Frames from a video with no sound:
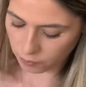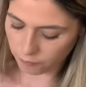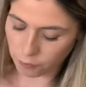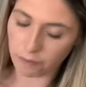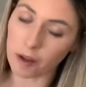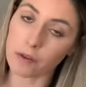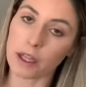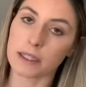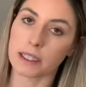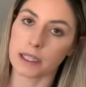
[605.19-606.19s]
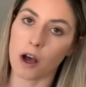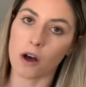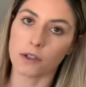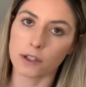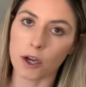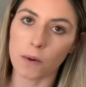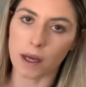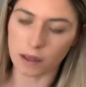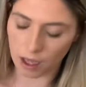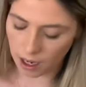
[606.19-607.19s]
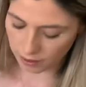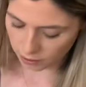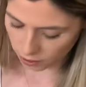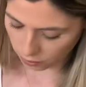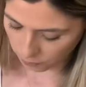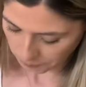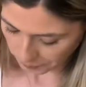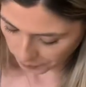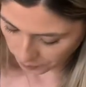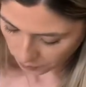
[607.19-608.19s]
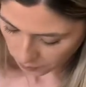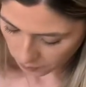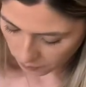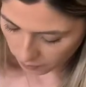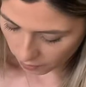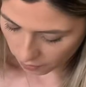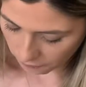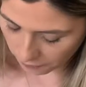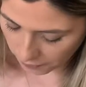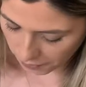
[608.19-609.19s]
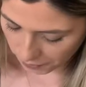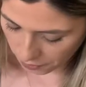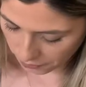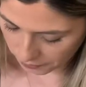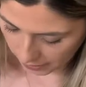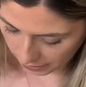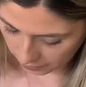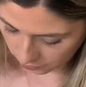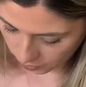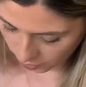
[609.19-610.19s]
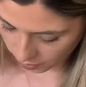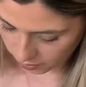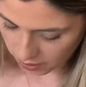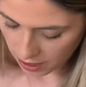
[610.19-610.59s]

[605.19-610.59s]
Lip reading: We've reviewed this also a lot, so fill in those answers.